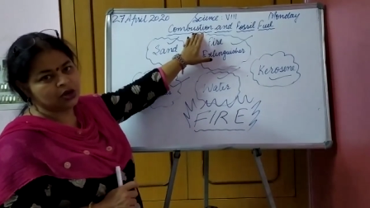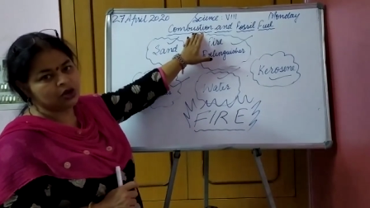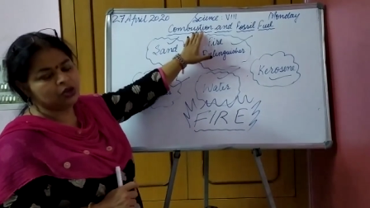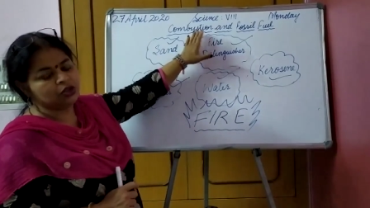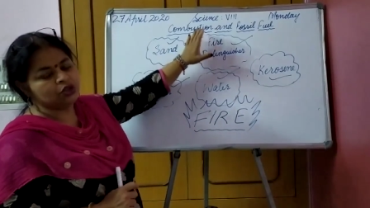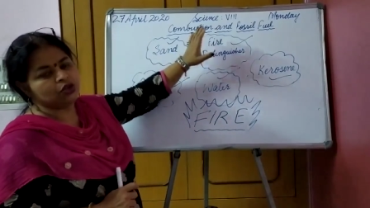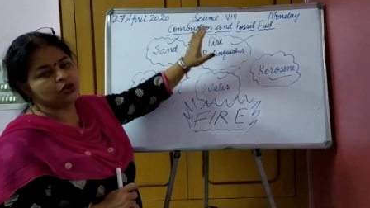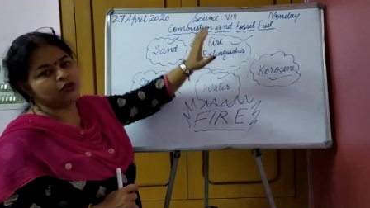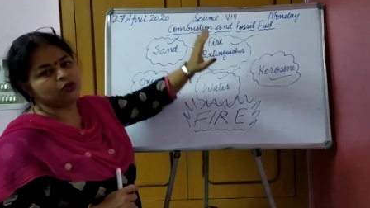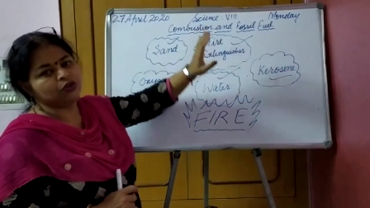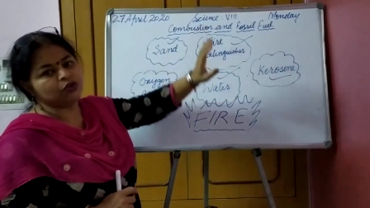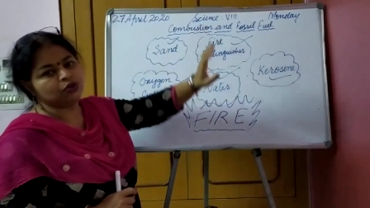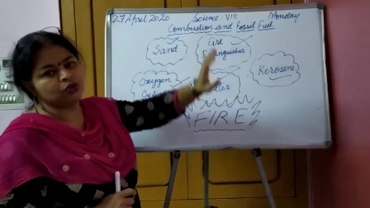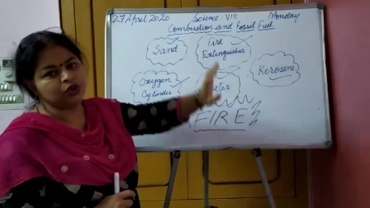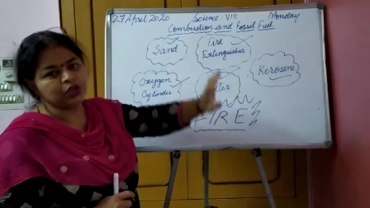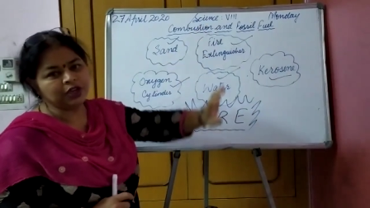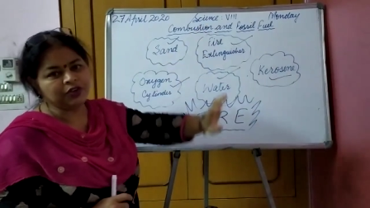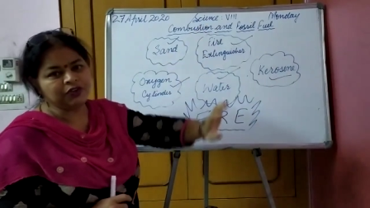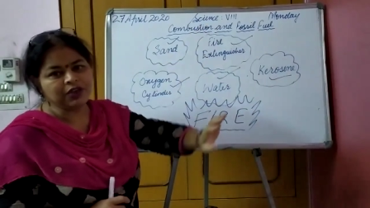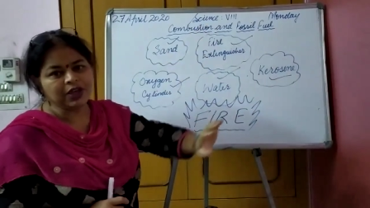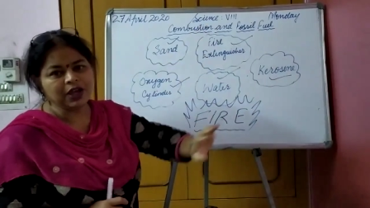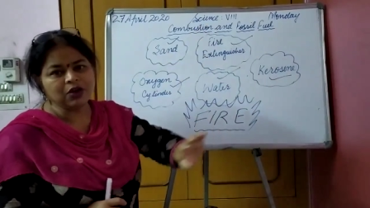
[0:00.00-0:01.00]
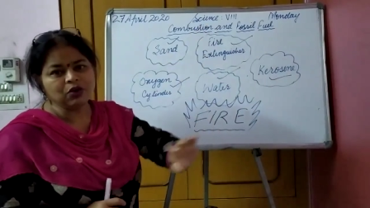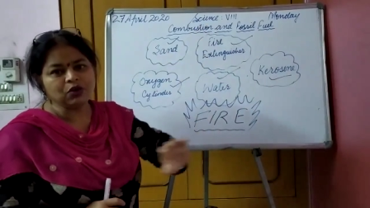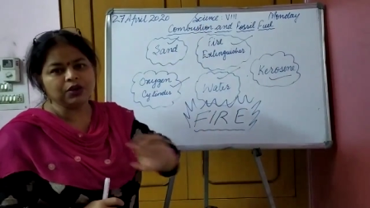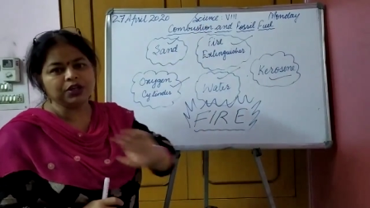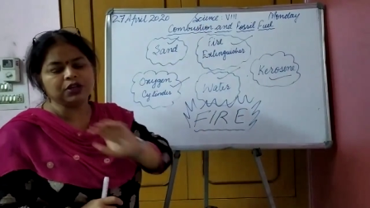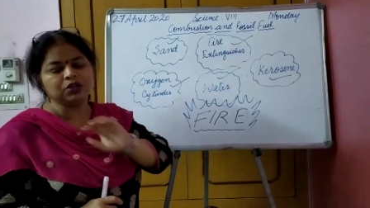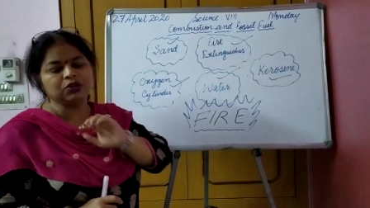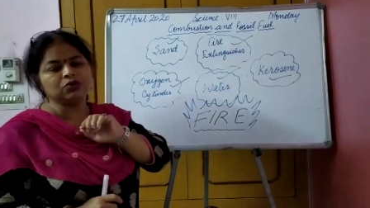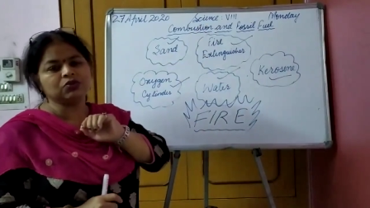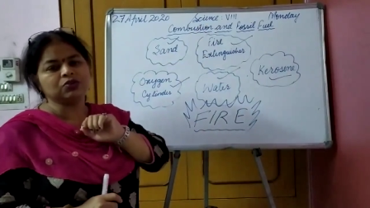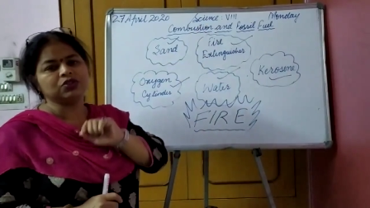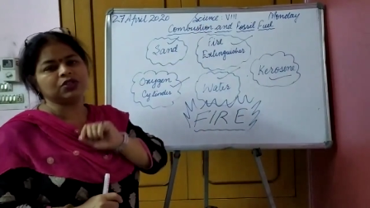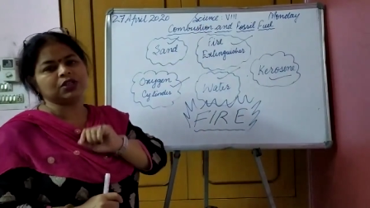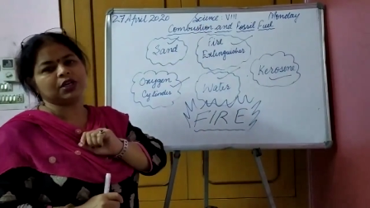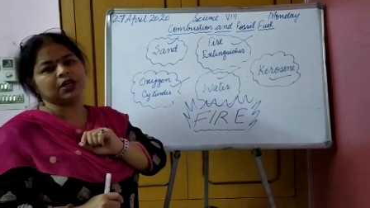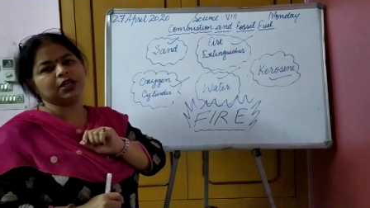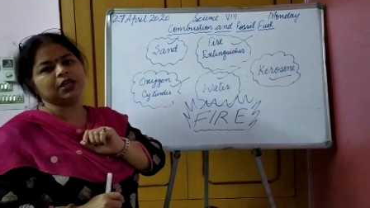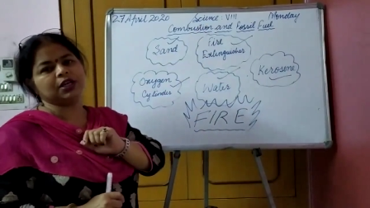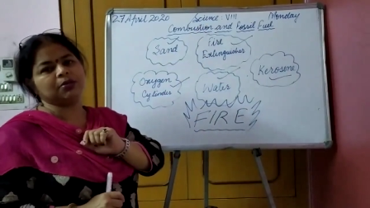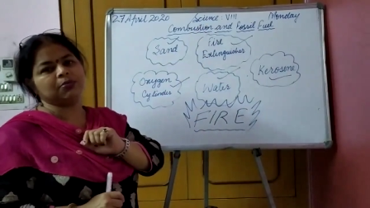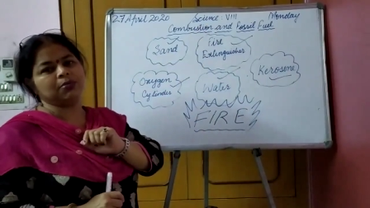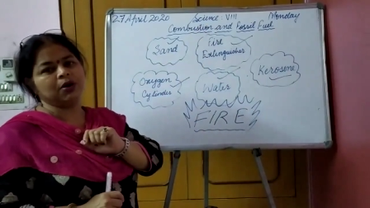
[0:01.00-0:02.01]
So today we are going to
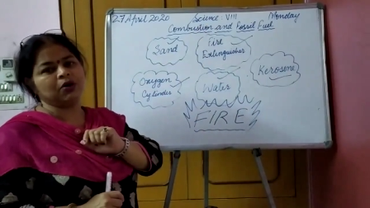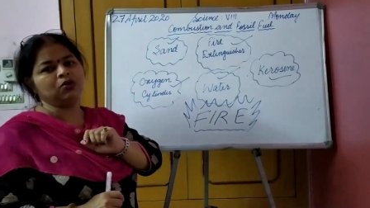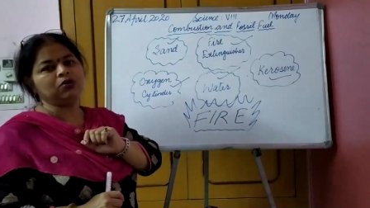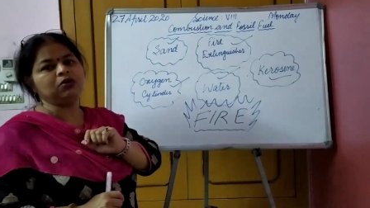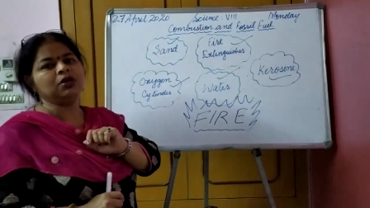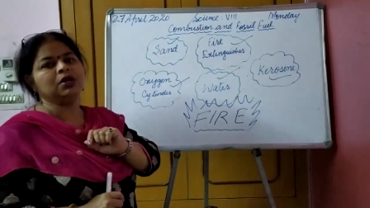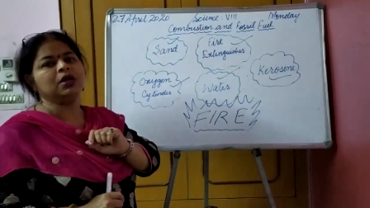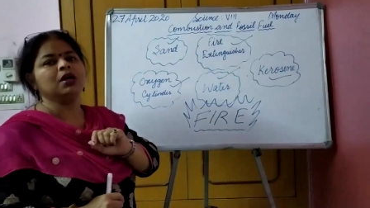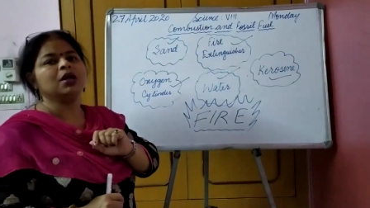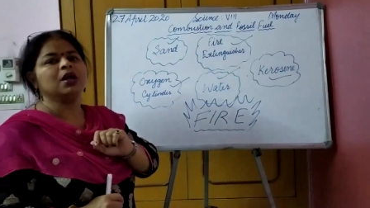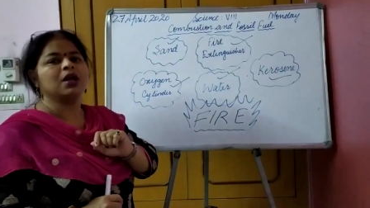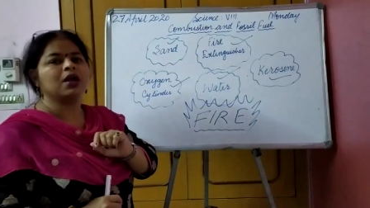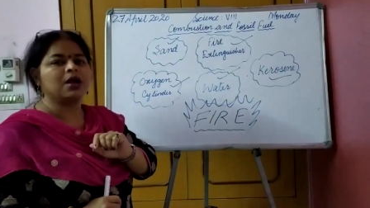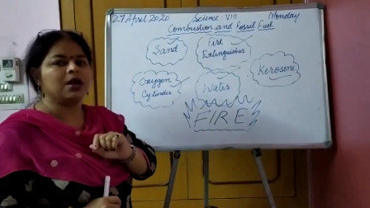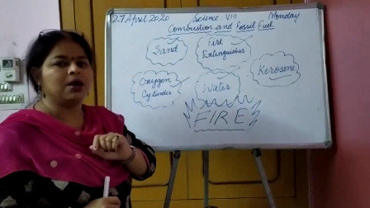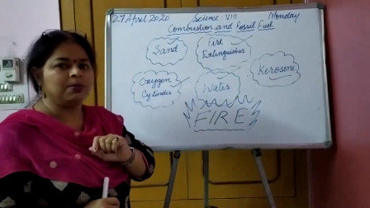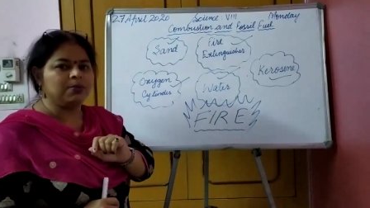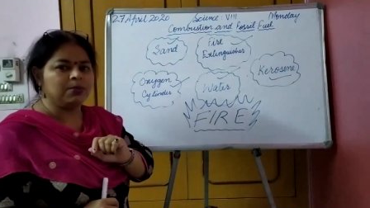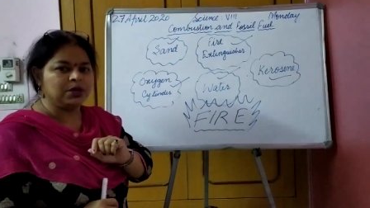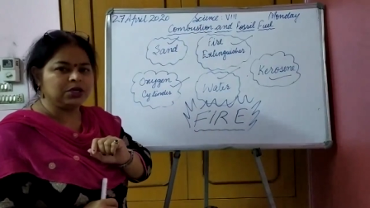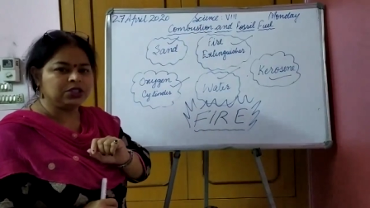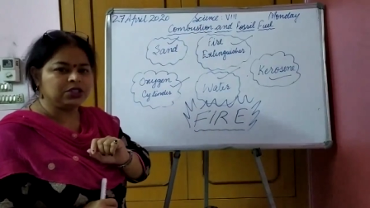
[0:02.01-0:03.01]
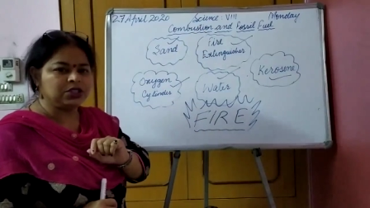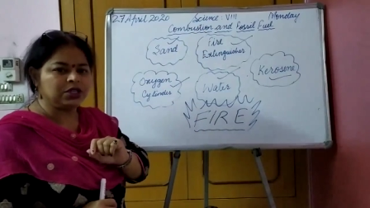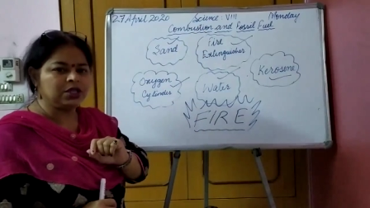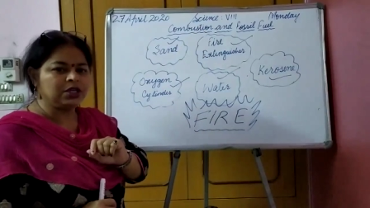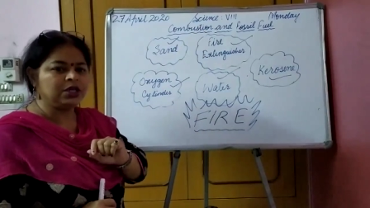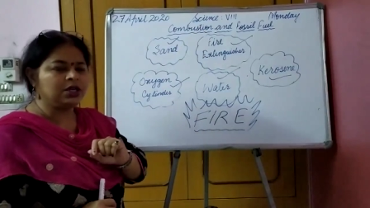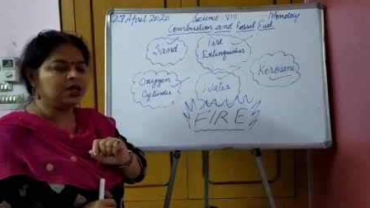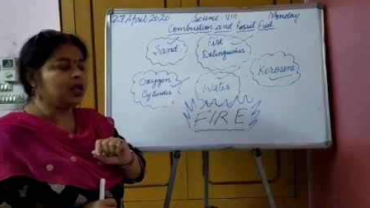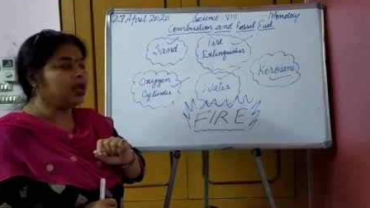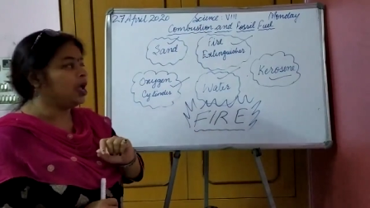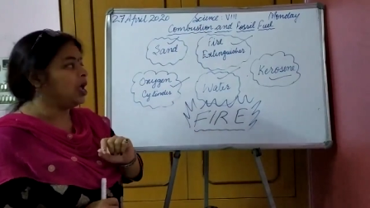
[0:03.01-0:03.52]
study about combustion